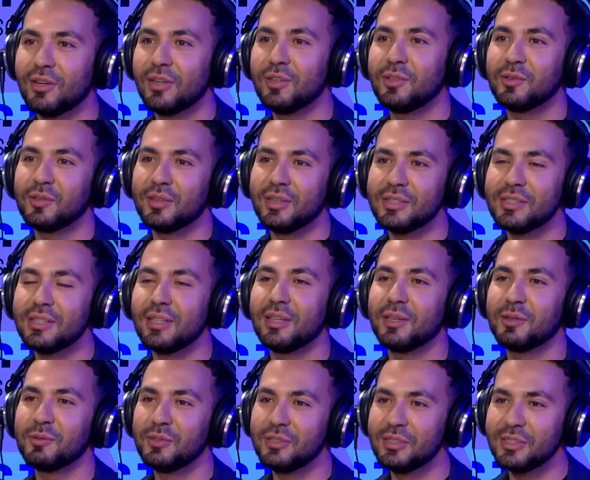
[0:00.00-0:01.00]
try to guess the
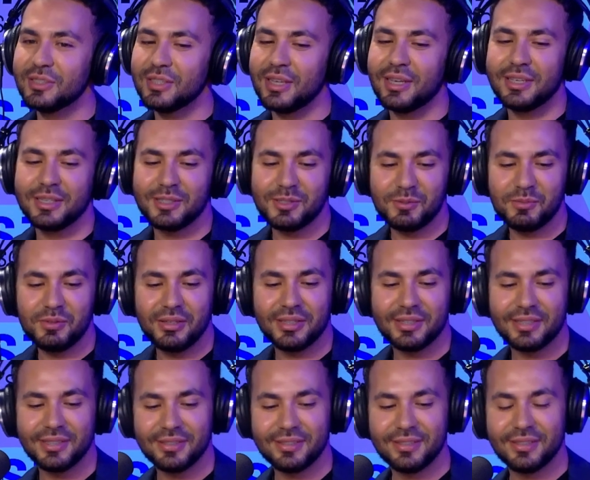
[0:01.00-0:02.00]
languages I can
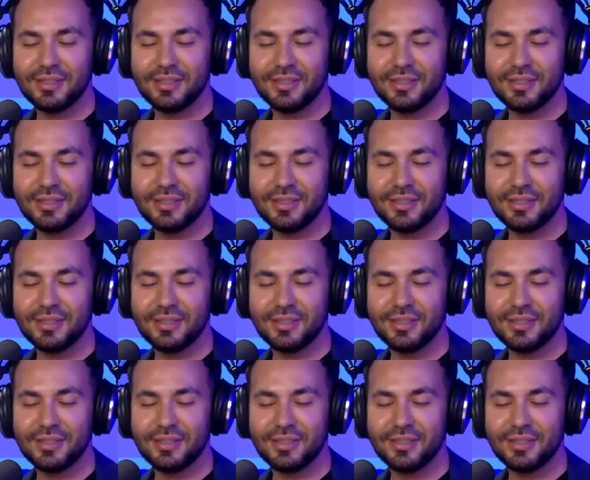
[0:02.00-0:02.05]
speak.